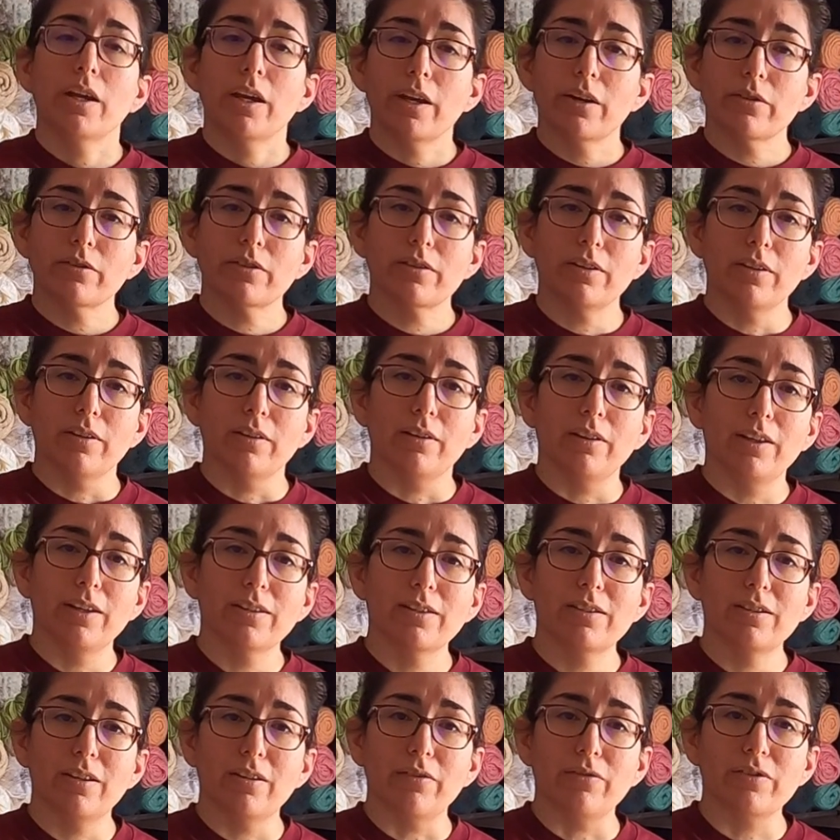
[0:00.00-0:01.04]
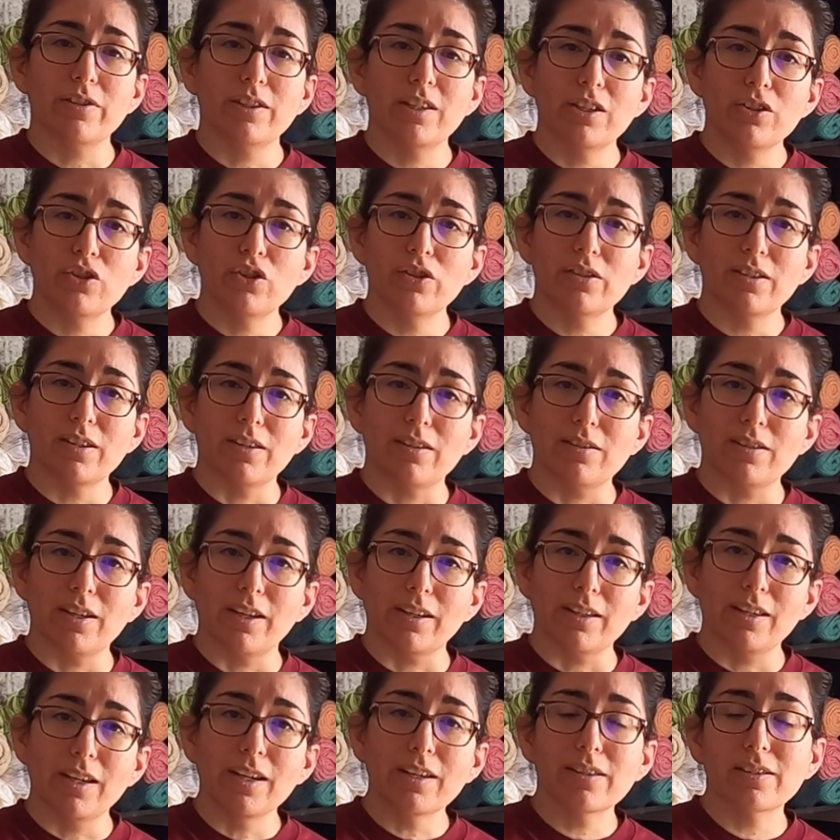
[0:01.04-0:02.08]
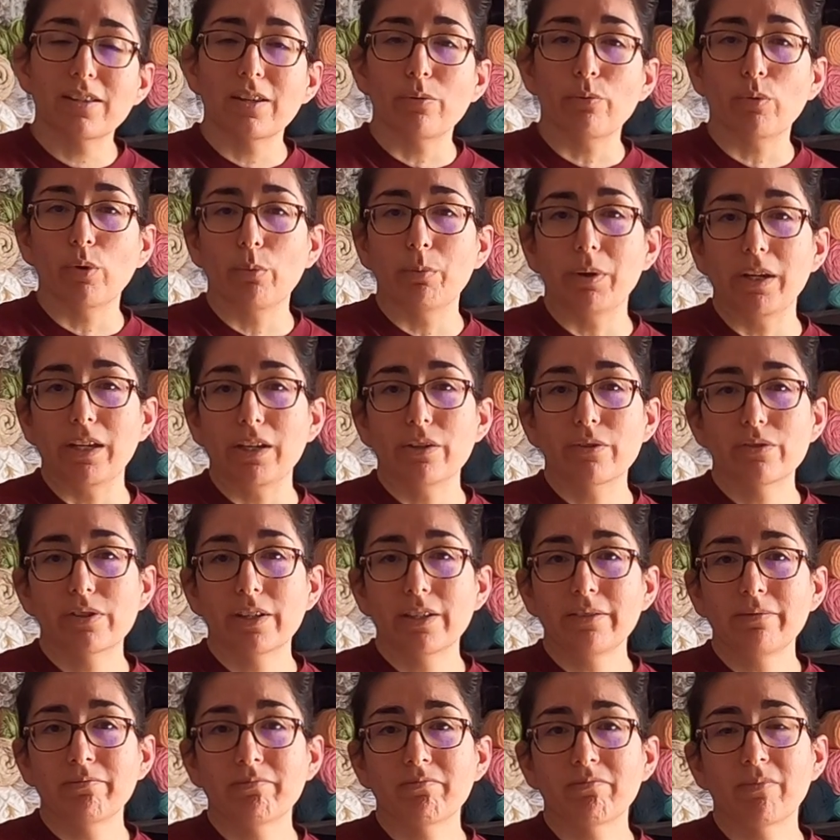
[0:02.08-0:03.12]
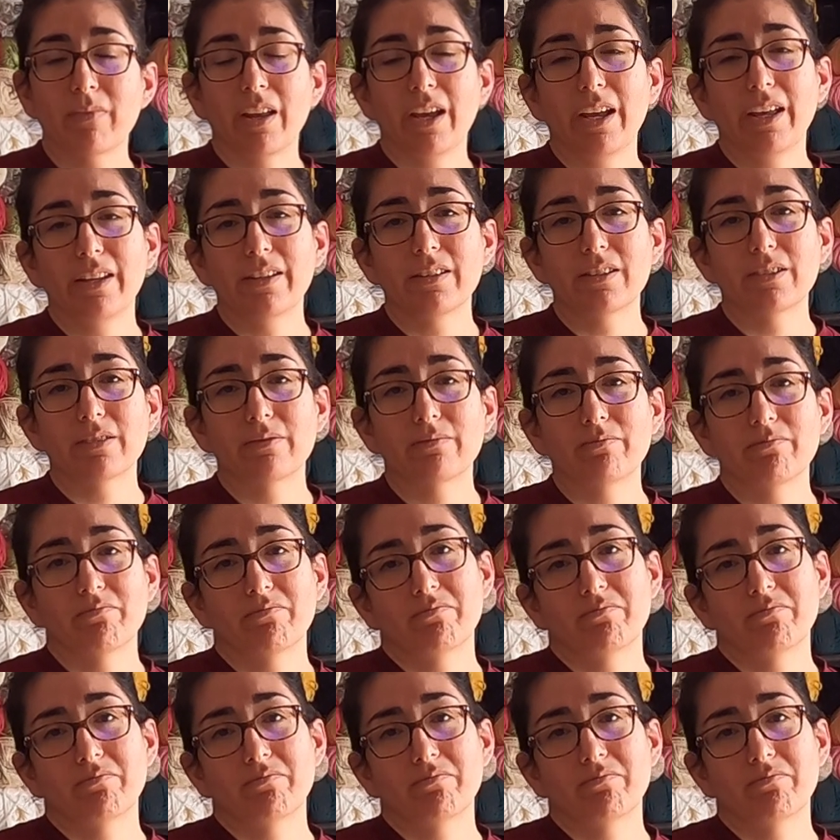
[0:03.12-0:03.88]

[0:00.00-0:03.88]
Here's the list of stitches and techniques that we'll be using, and